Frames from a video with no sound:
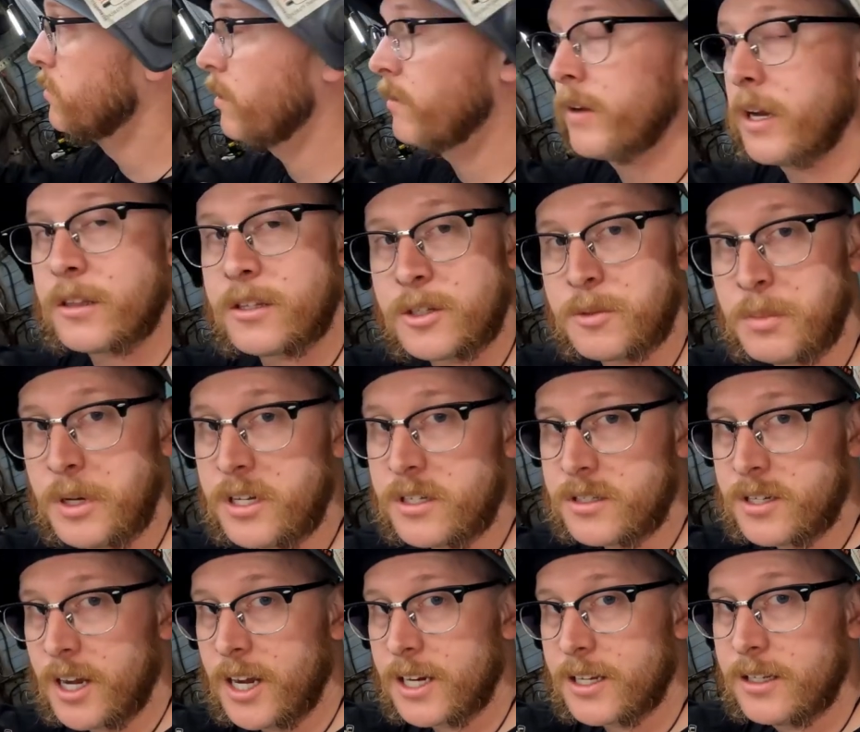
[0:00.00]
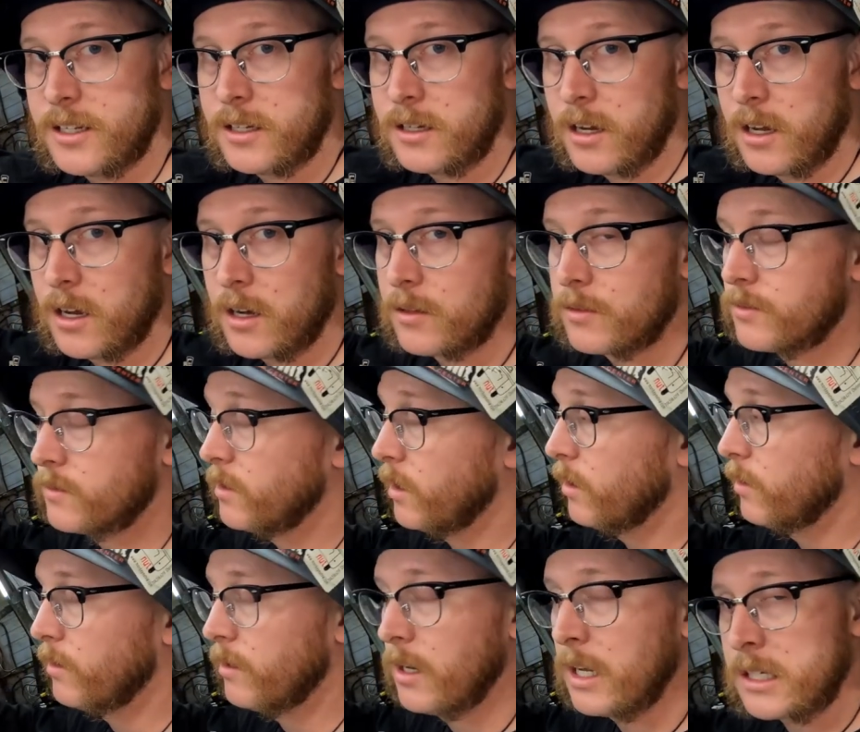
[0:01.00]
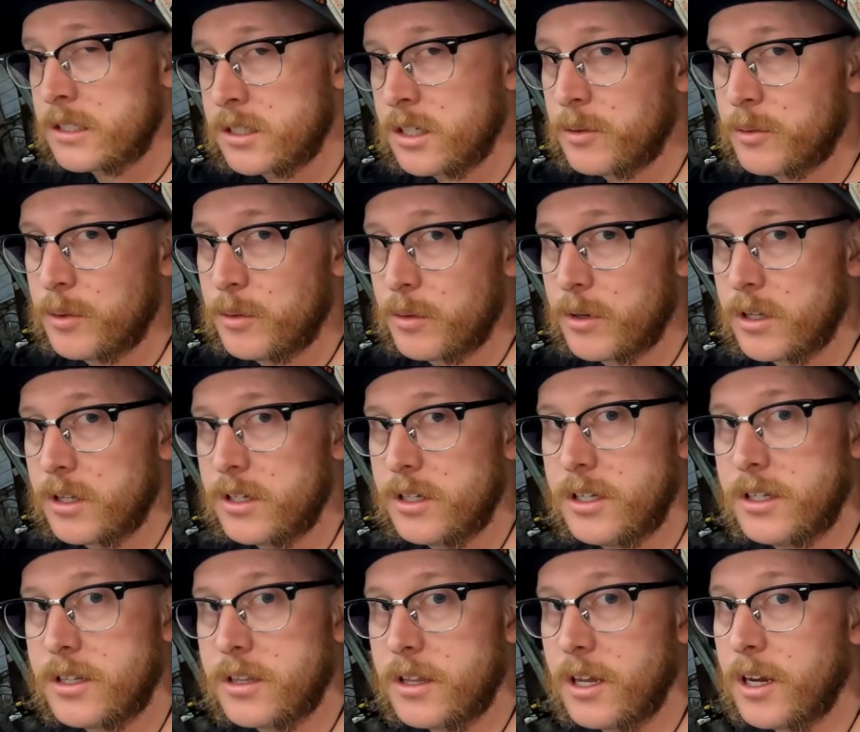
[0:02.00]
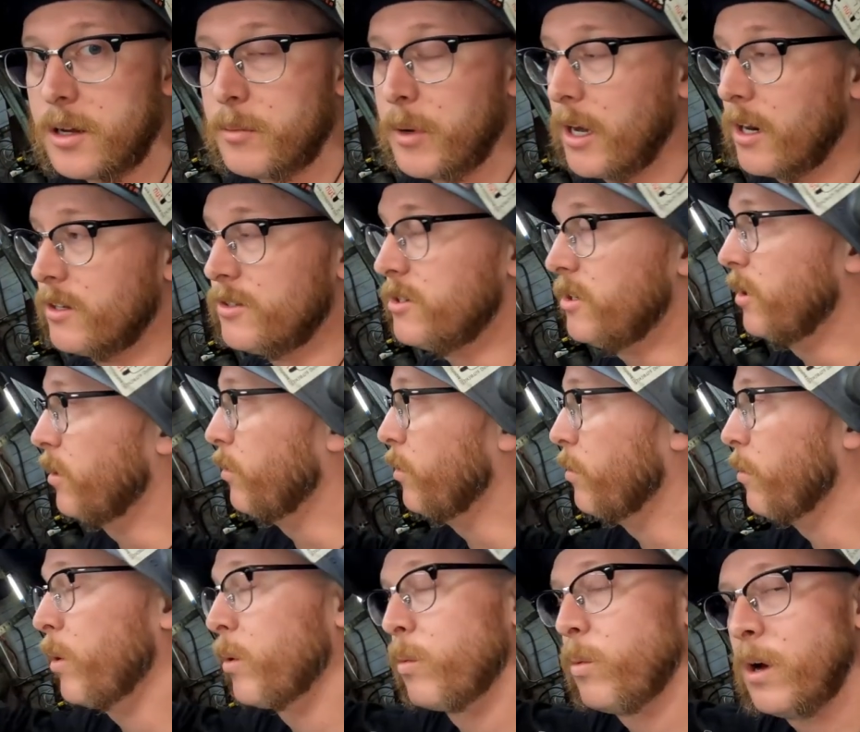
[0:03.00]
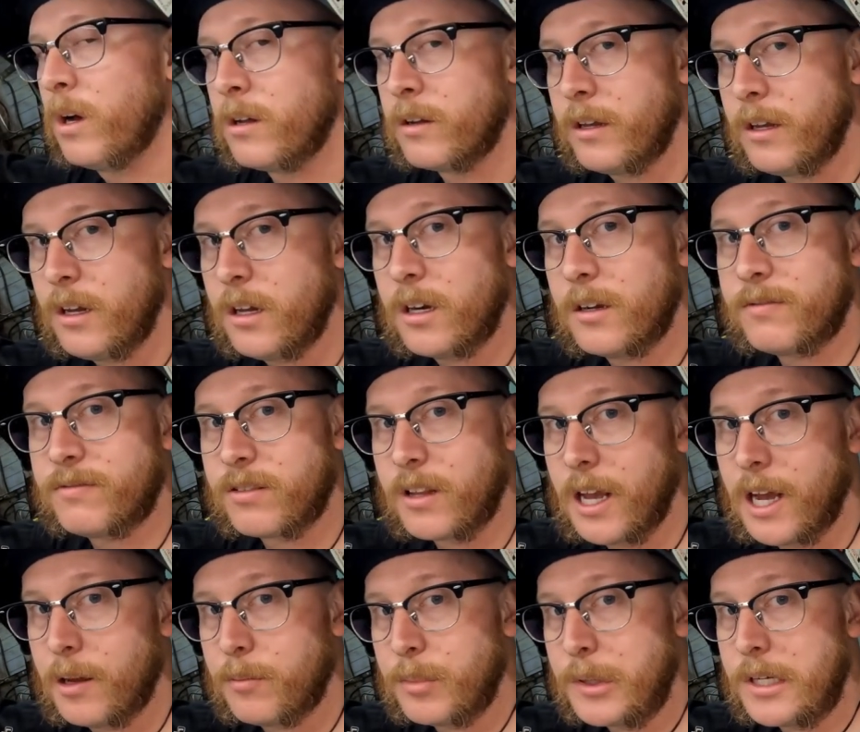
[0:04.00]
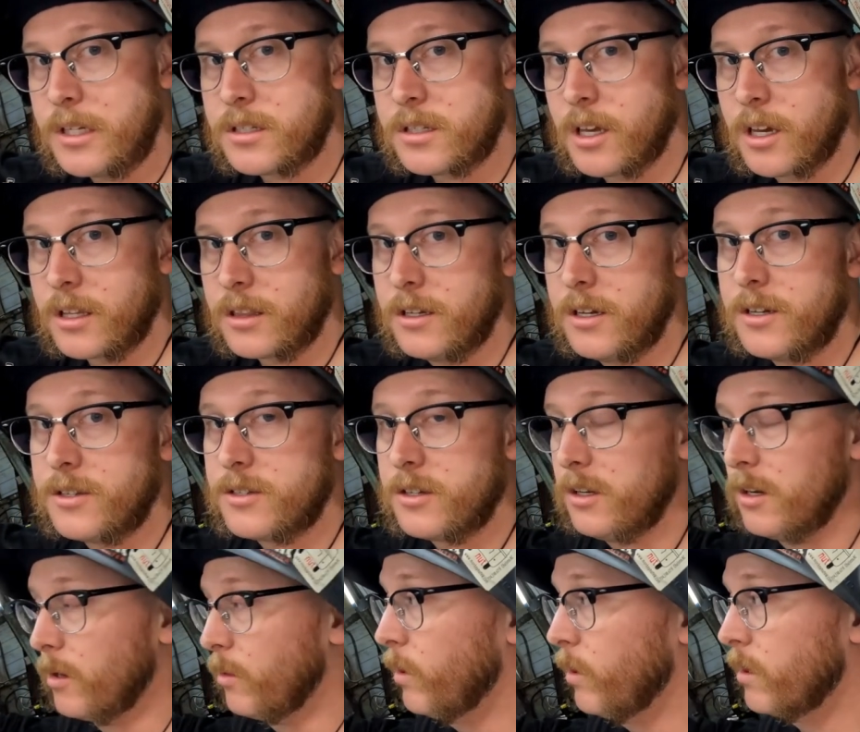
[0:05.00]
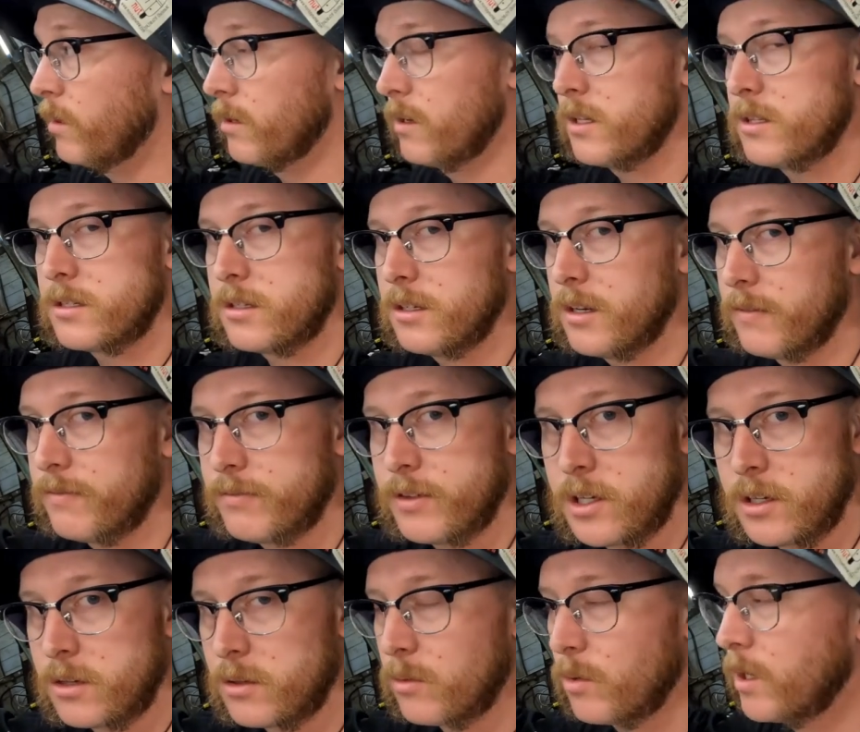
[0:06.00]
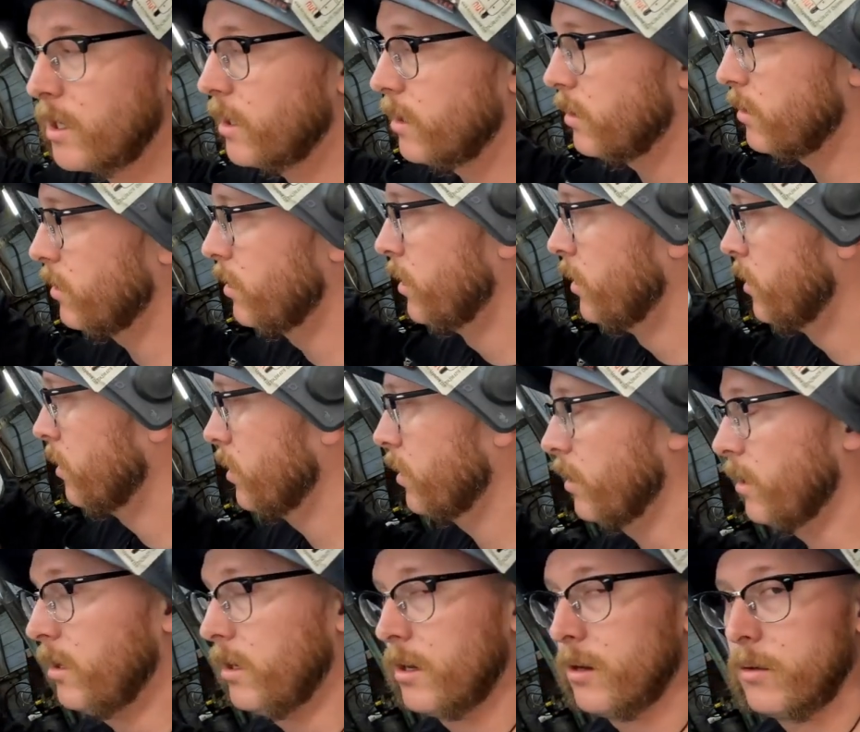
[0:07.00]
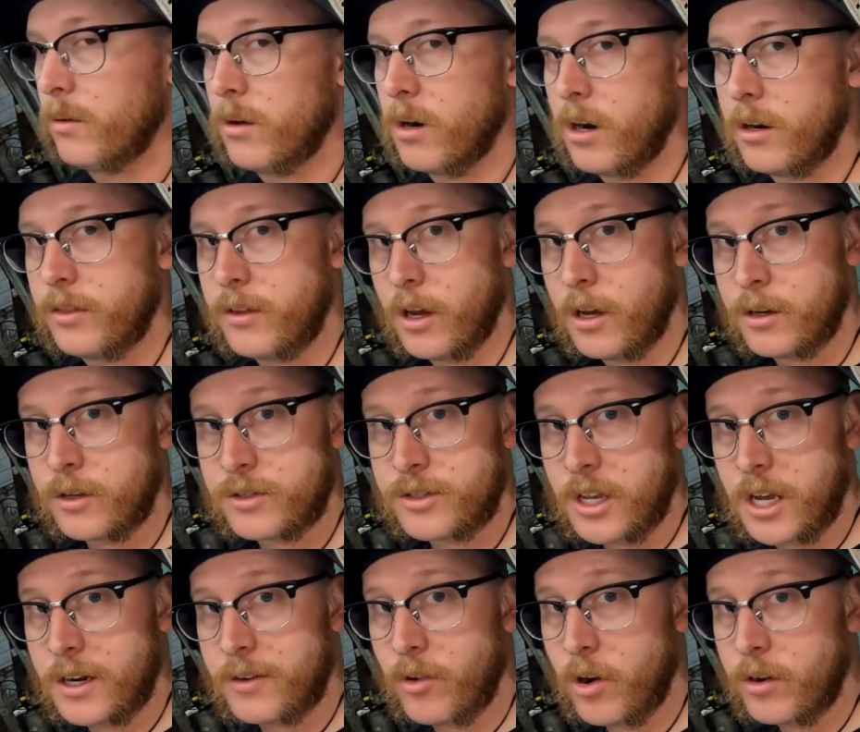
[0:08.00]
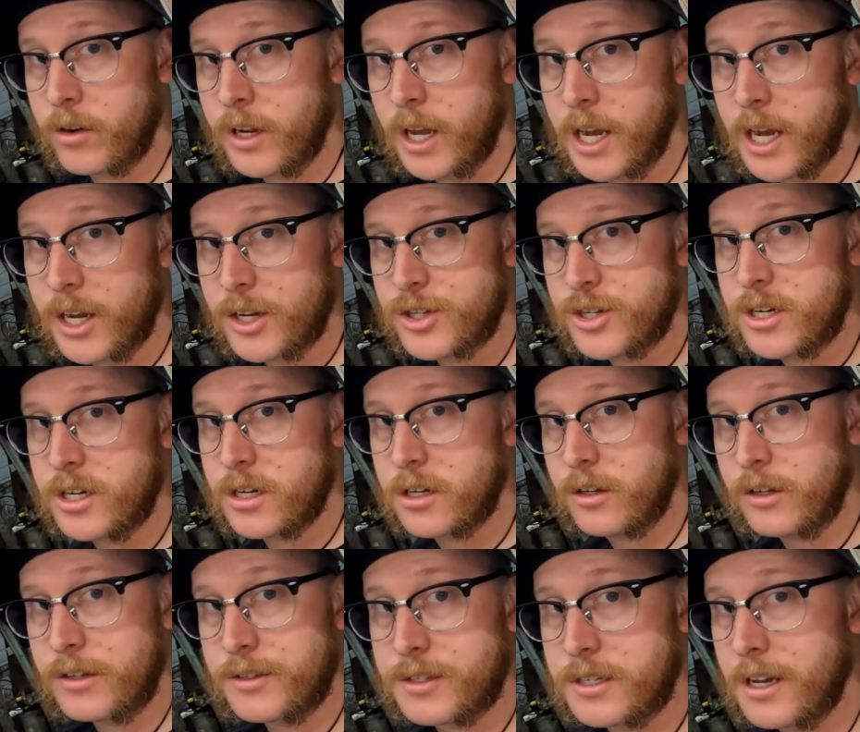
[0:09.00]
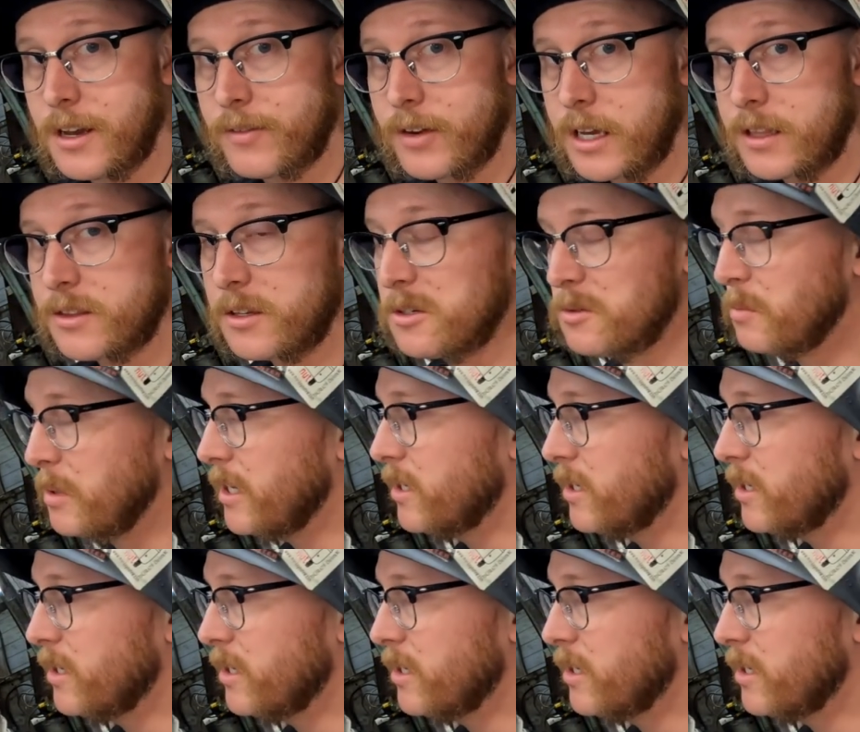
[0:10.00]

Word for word: So I've got this piece tacked in now. So the next thing we really need to think about is, you know, when we're welding in a flat piece like this, whether it's in a fender well or, you know, our, the underside of our dash here, you can see I've got this